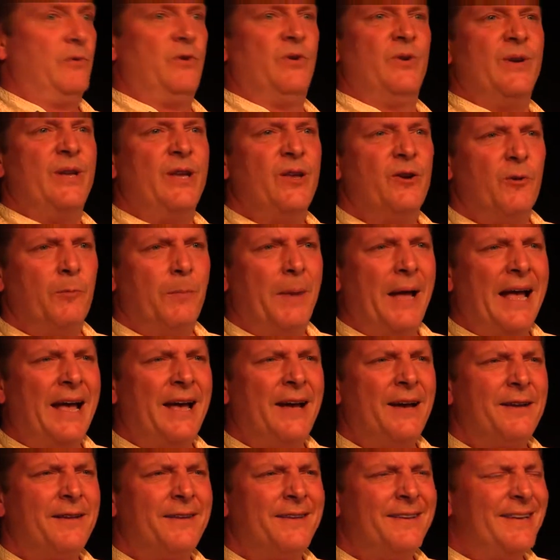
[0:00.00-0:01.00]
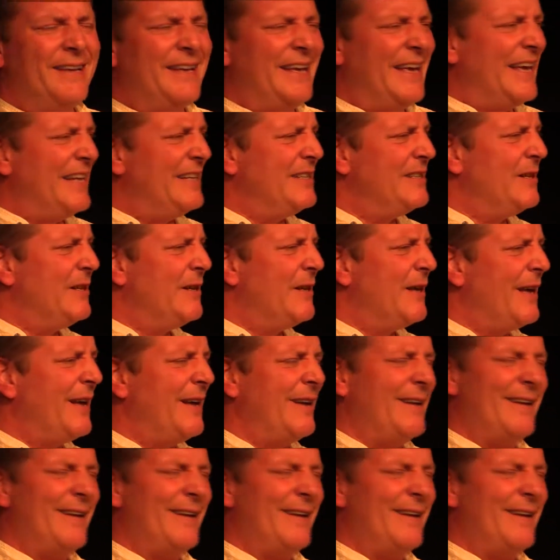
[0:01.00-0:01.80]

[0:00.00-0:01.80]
couldn't hit her back. And